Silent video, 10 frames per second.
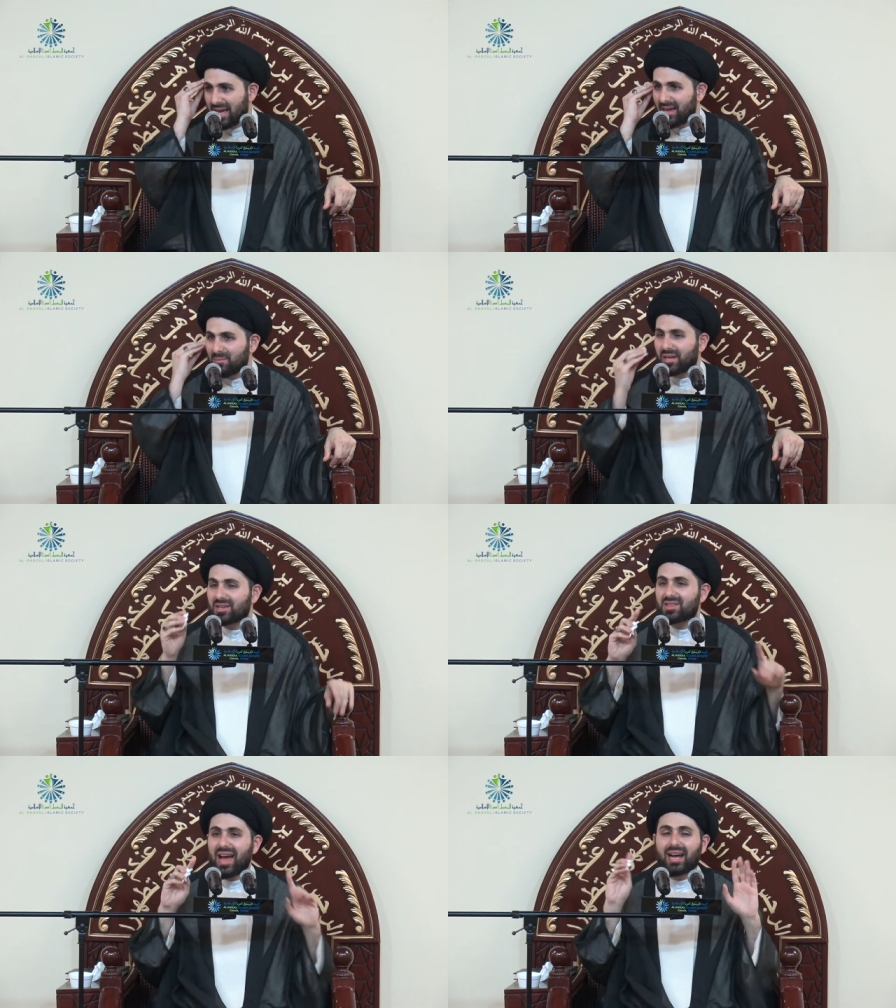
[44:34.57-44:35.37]

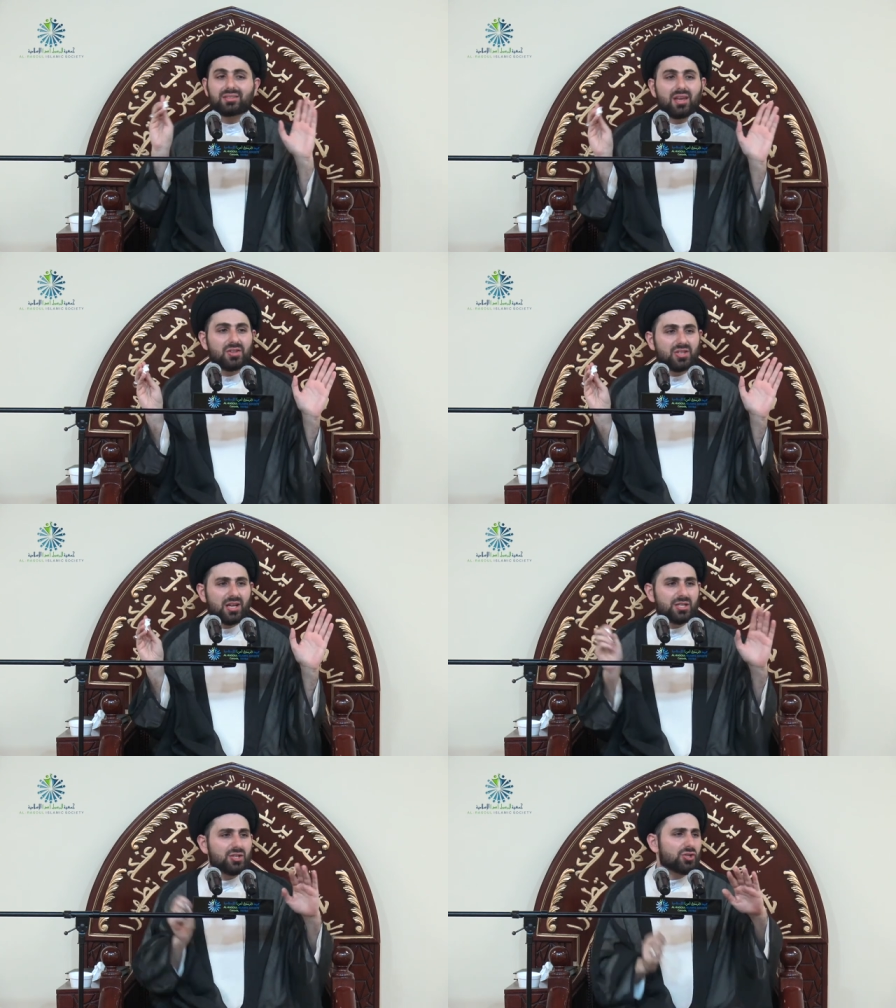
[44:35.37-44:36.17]
Because the hadith
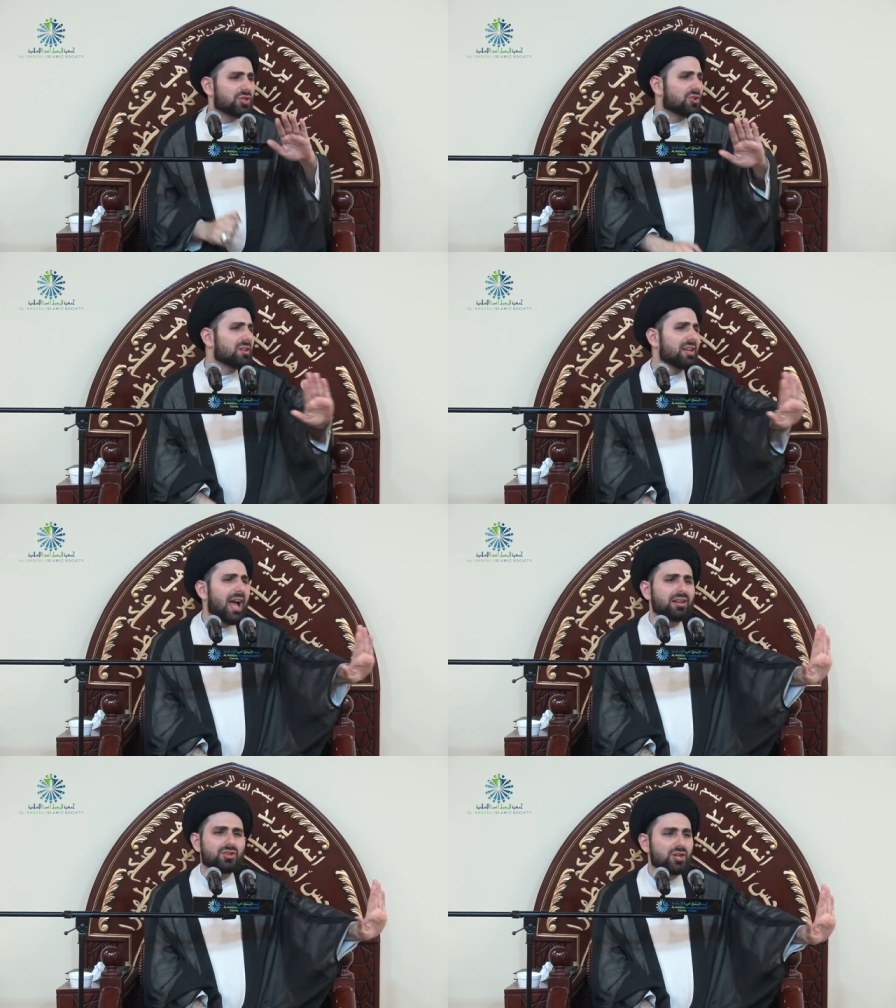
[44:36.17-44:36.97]
says, Sunni
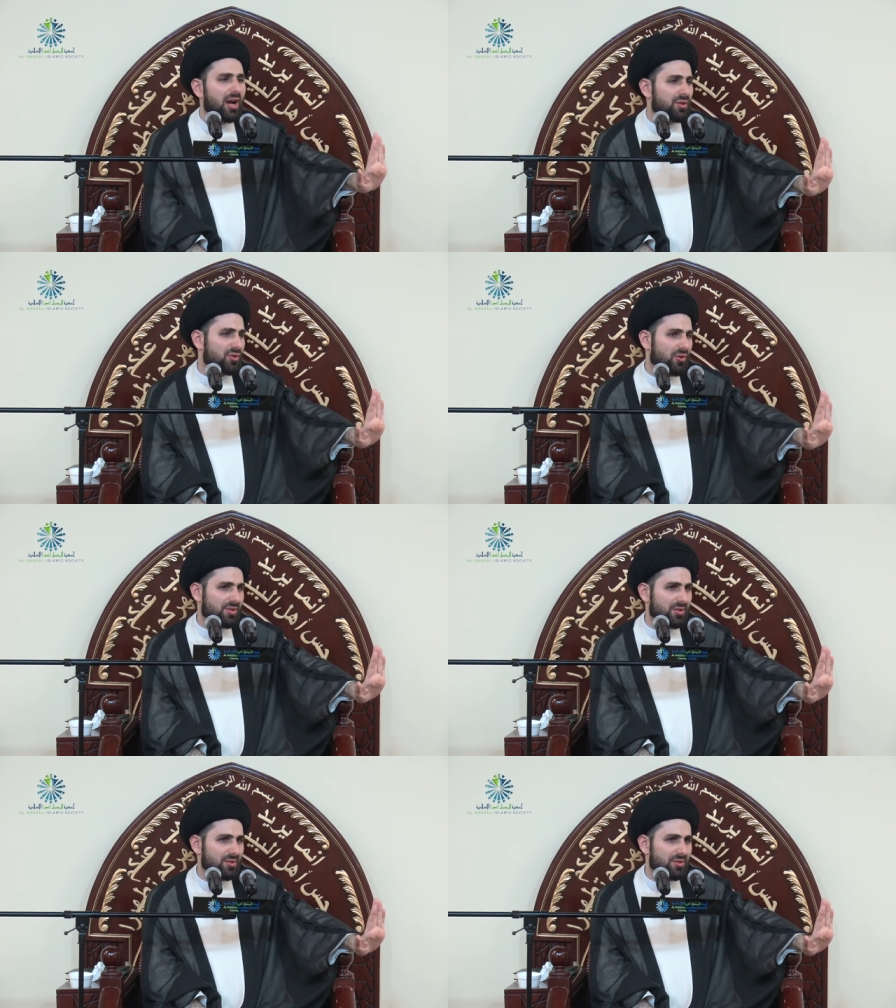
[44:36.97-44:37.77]
and Shia
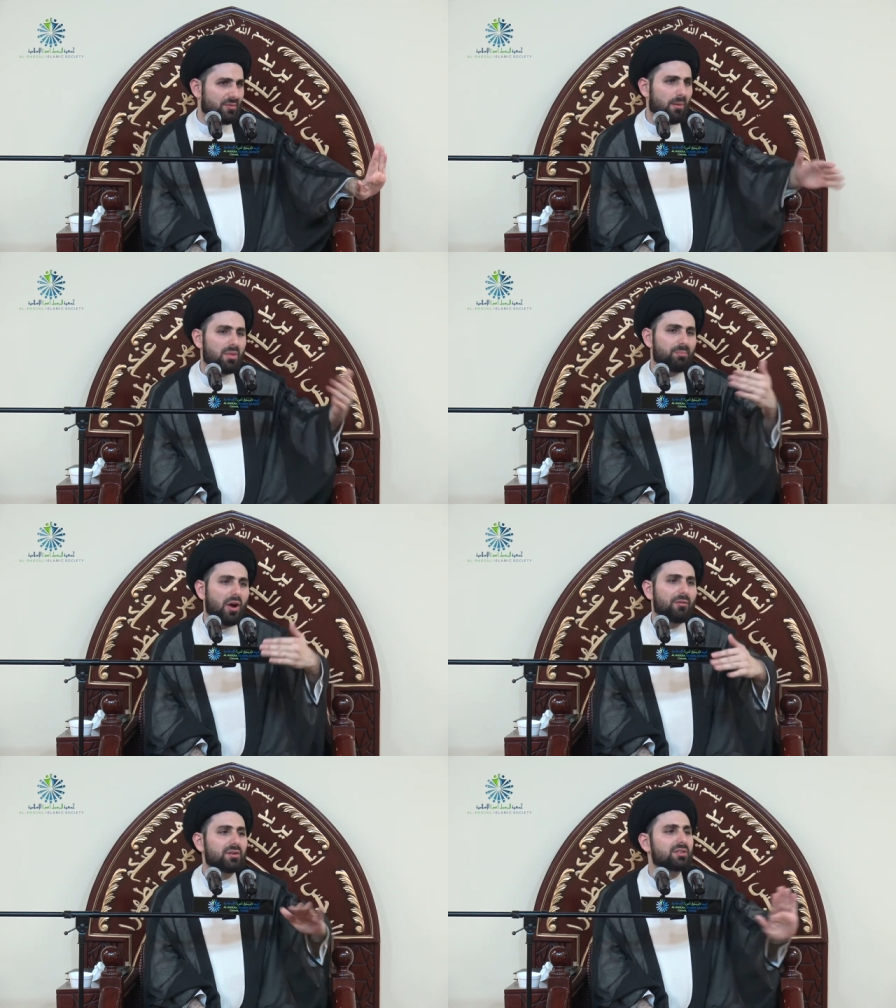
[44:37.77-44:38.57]
sources, from the
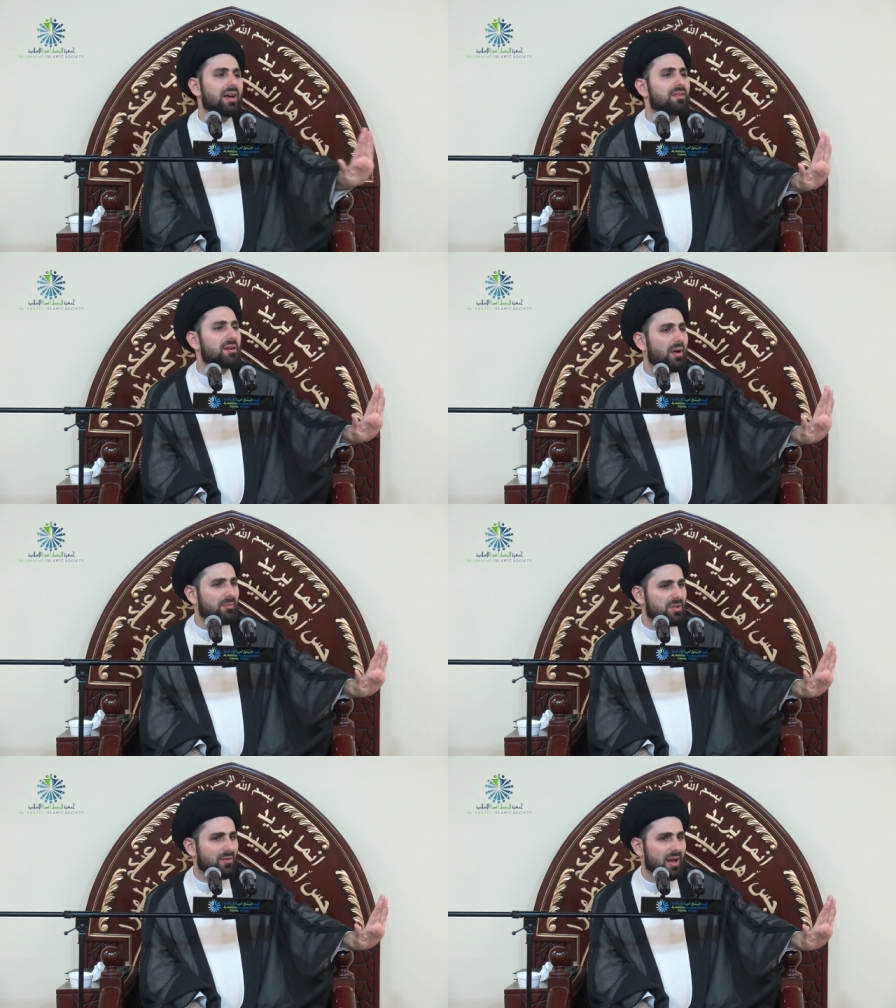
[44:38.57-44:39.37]
Prophet and the
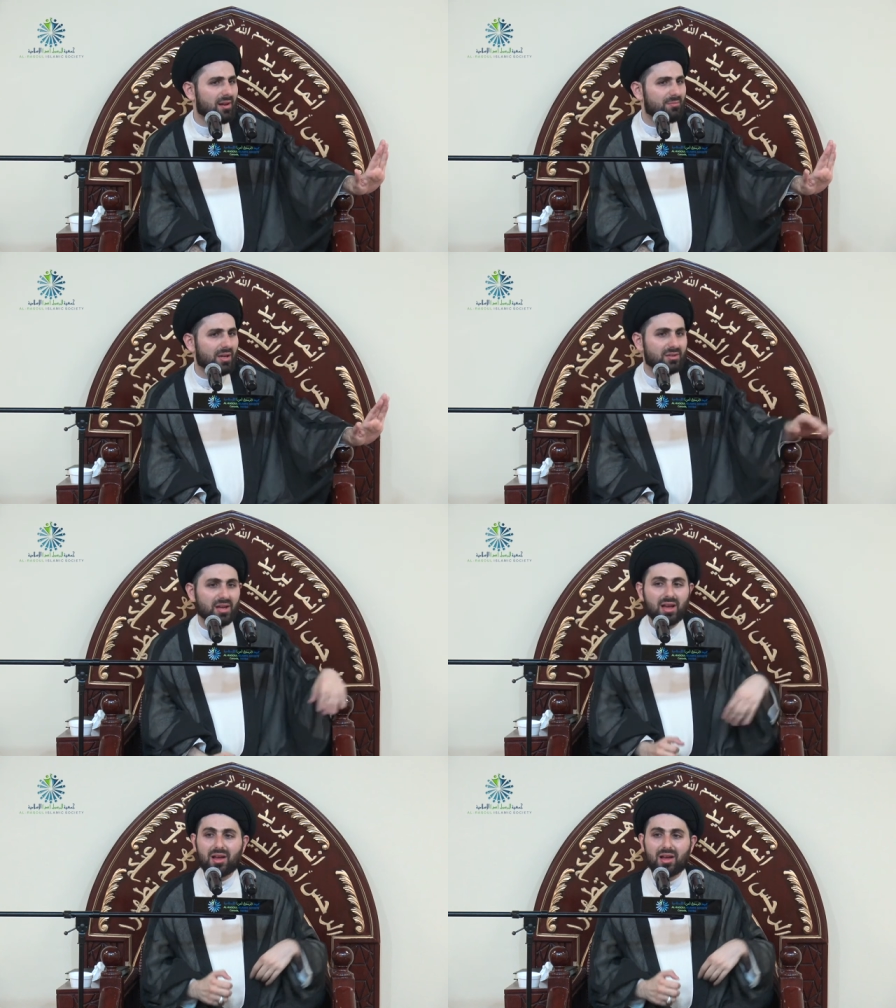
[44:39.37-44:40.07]
Imams of Ahlul Bayt.